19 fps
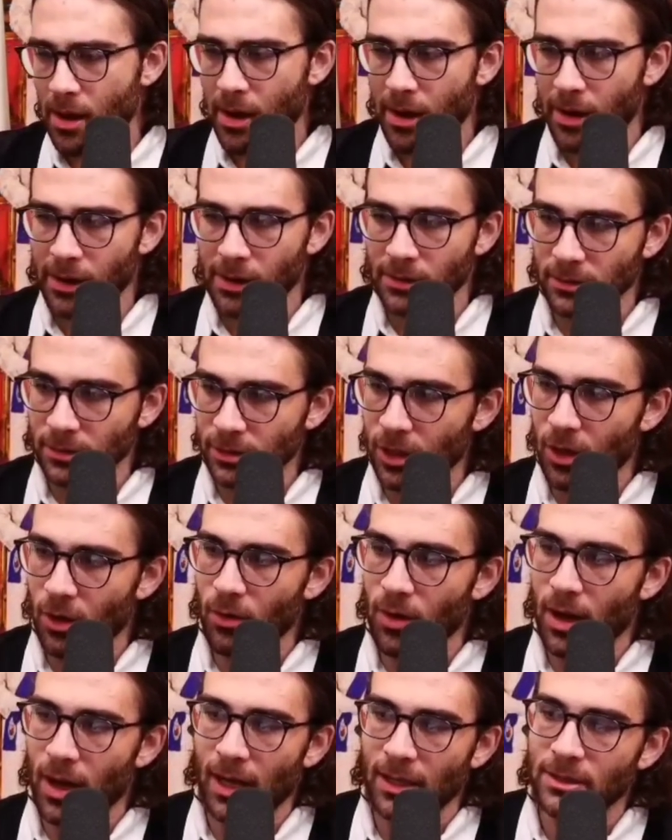uh, you
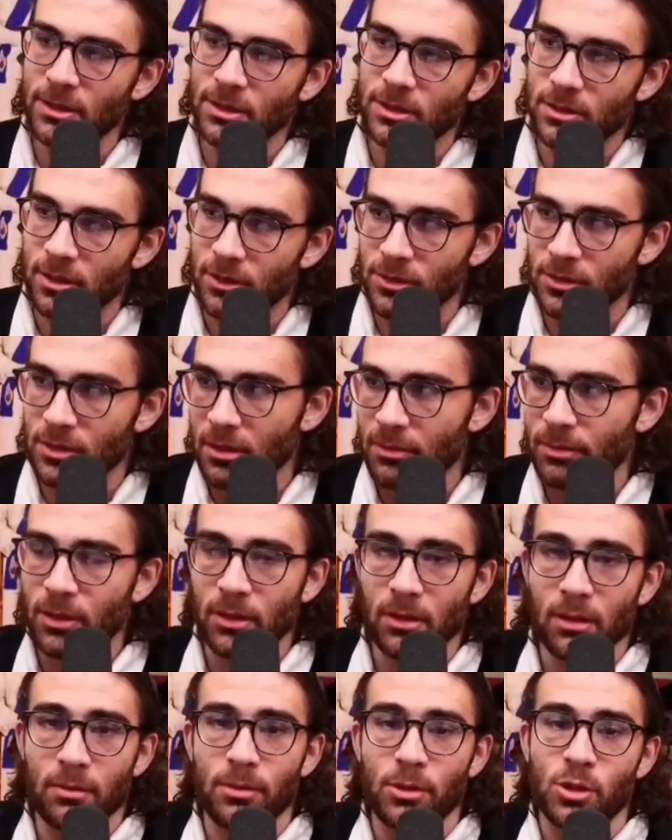know, I just there's going to
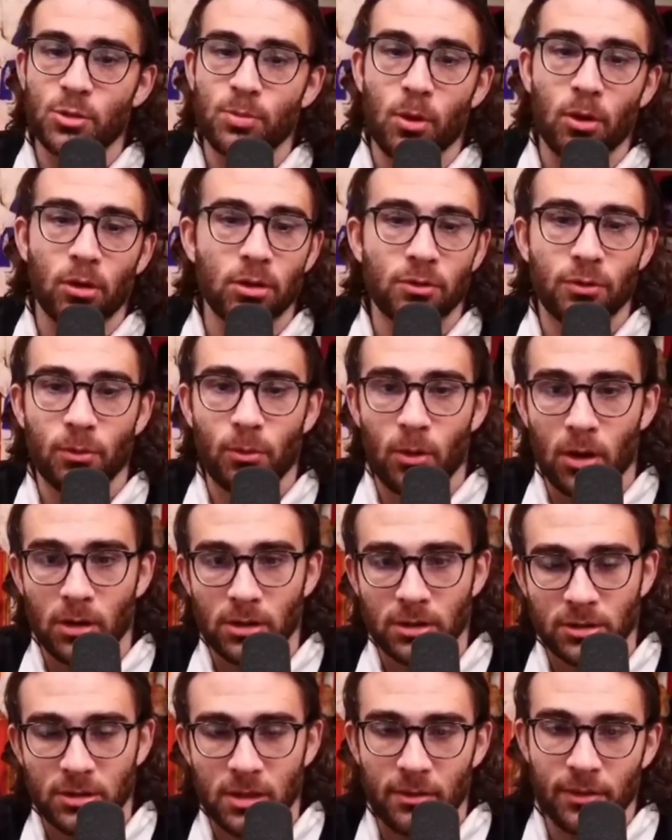be a little bit of spoilers for
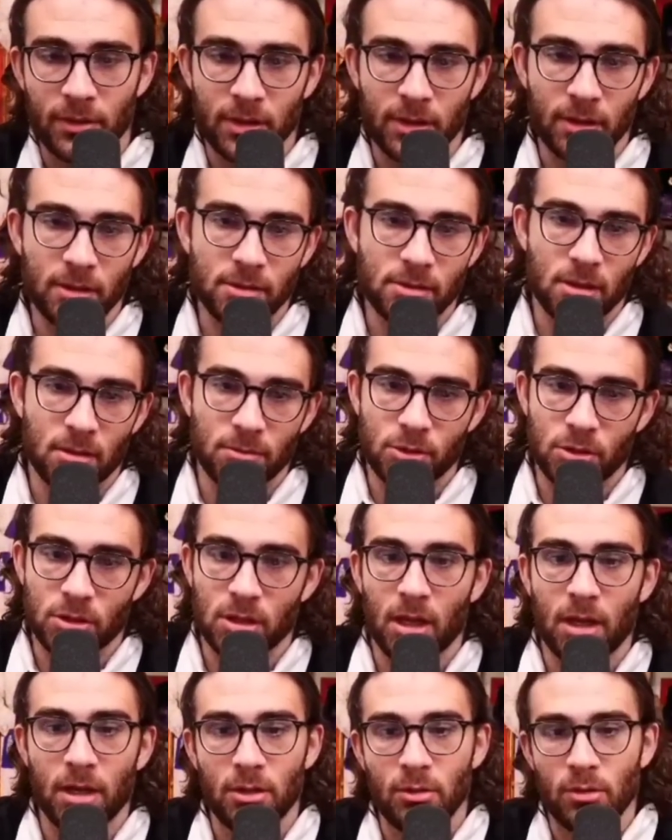Water Seven here, so I'm
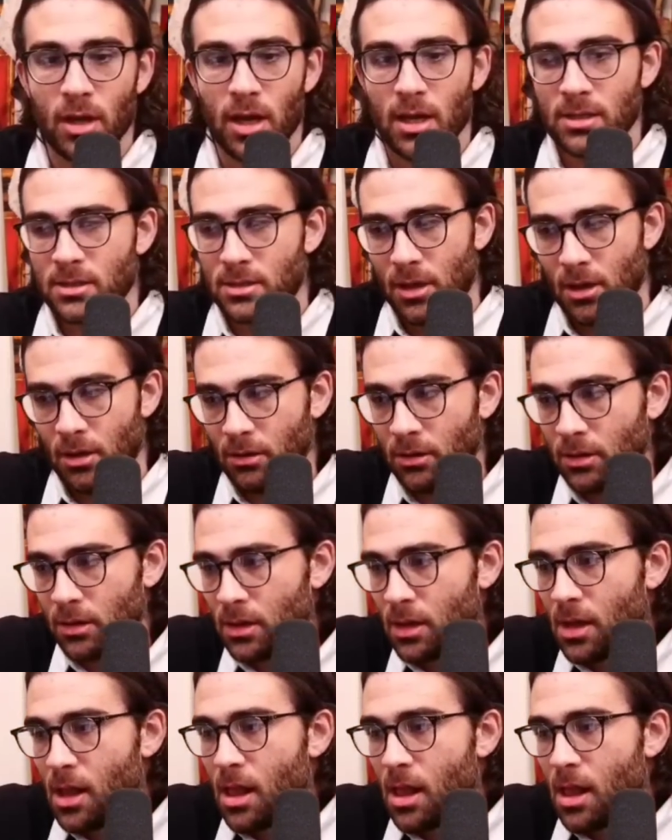just letting you guys know.